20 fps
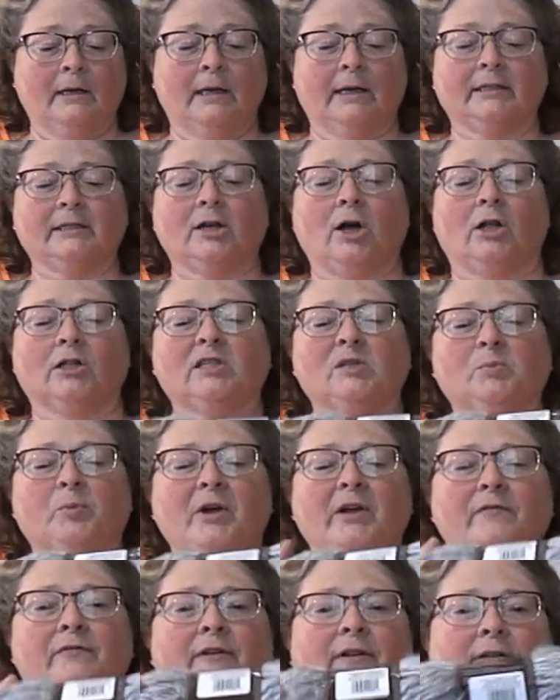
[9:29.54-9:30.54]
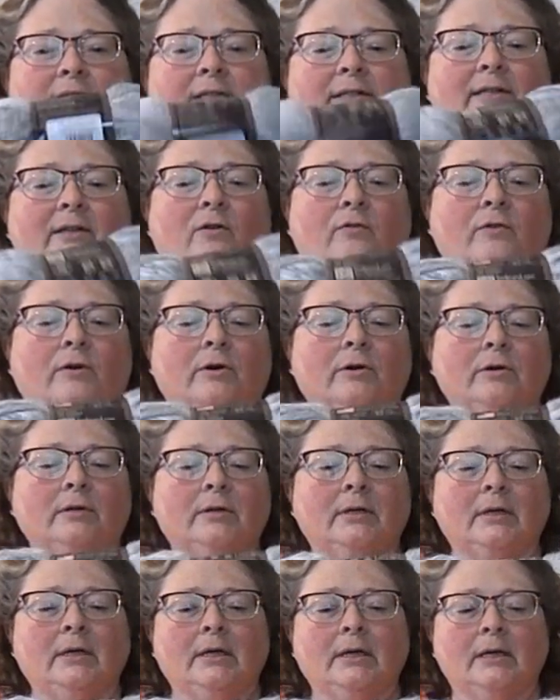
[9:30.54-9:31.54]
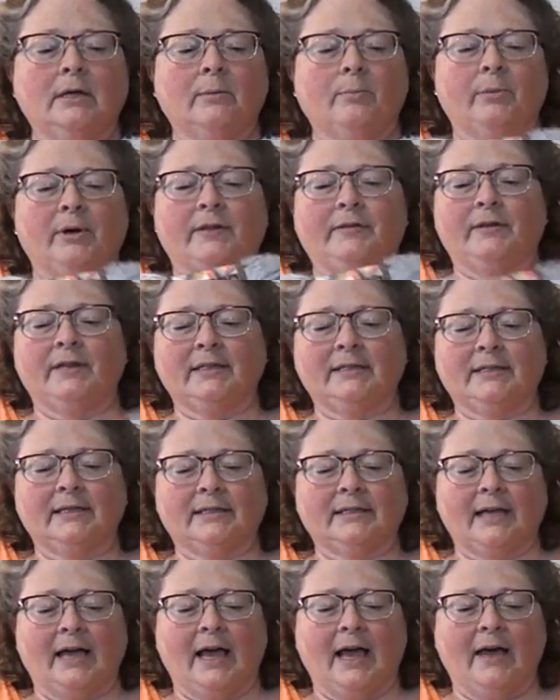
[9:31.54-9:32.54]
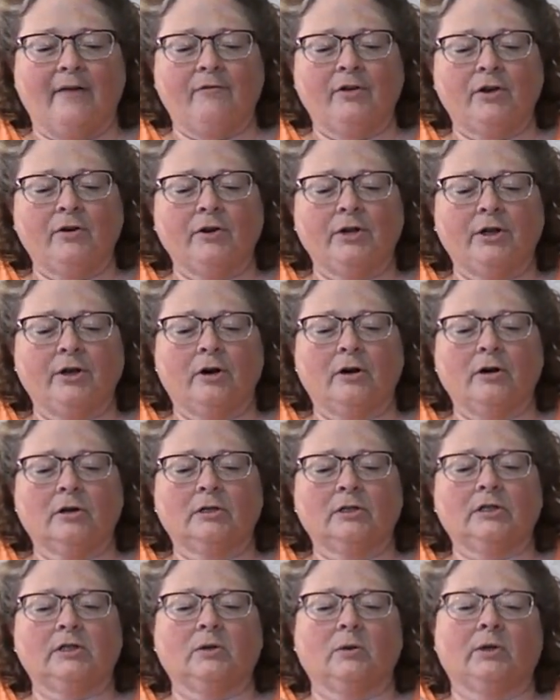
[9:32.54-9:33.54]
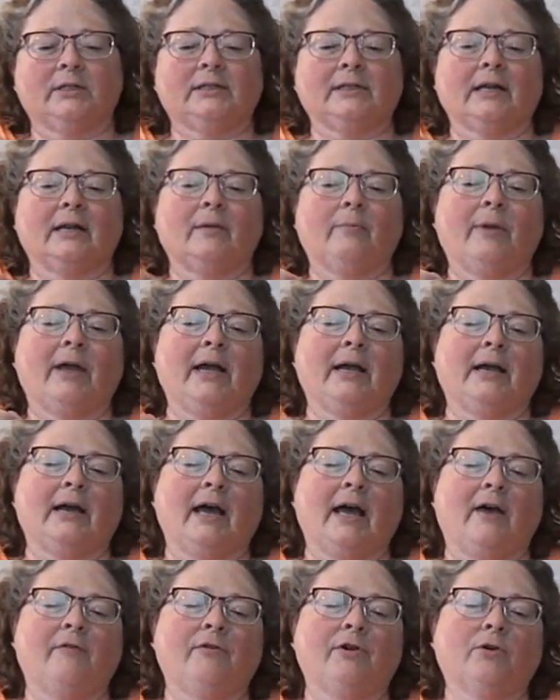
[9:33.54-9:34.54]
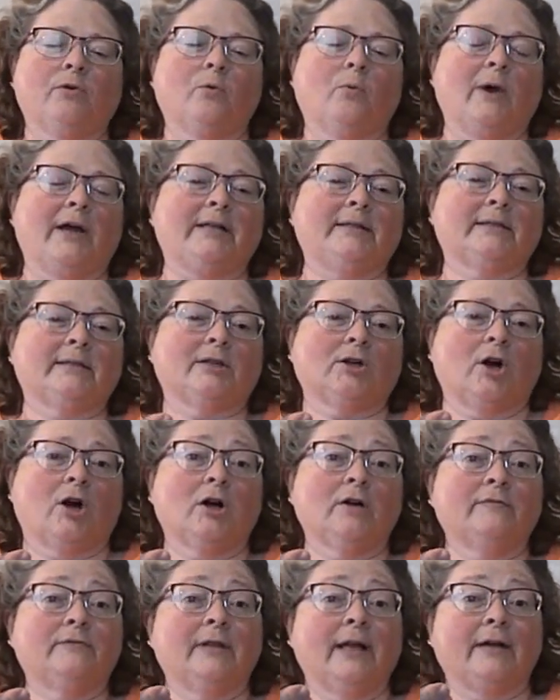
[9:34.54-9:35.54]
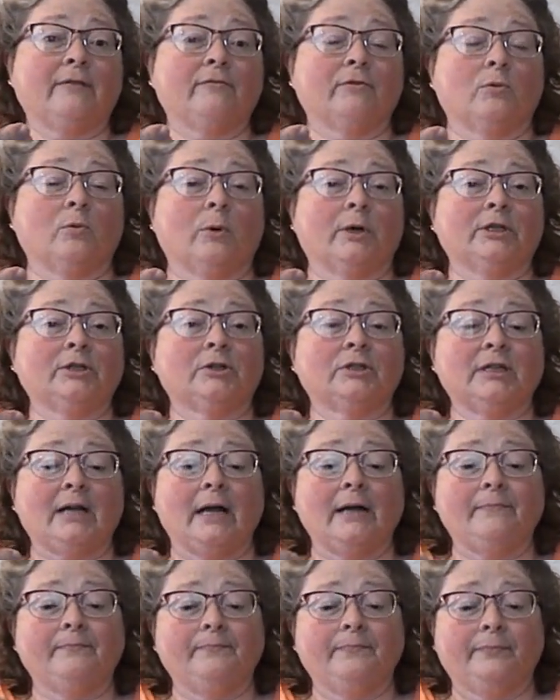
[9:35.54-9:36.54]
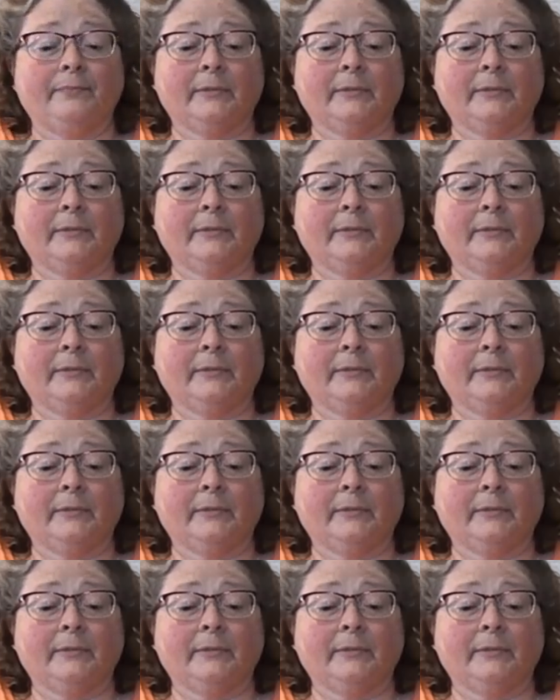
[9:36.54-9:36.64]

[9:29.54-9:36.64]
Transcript: it's called Springfield Silver, but this is a heavier yarn, so it's going to make a heavier weight scarf like for winter time.